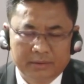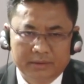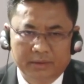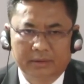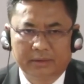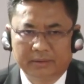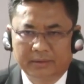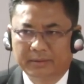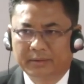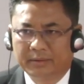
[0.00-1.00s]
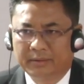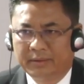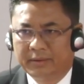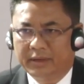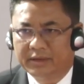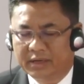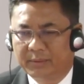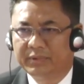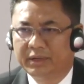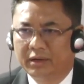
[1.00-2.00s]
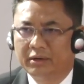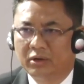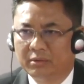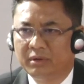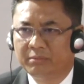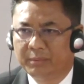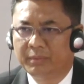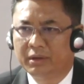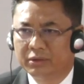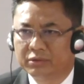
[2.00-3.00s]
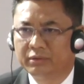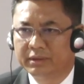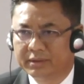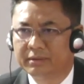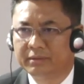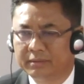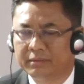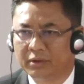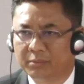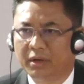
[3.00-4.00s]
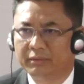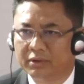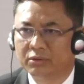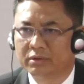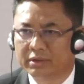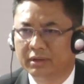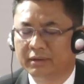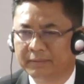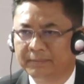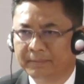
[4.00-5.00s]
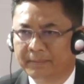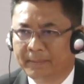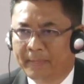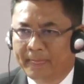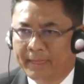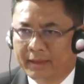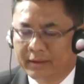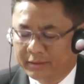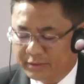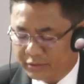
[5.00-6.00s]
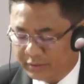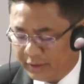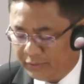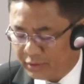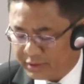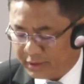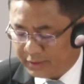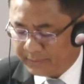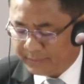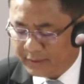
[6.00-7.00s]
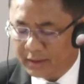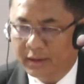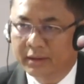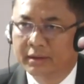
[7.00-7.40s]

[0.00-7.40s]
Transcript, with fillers: sir, interrupting an honorable member also is not part of the rule, sir. So therefore, sir. So this is question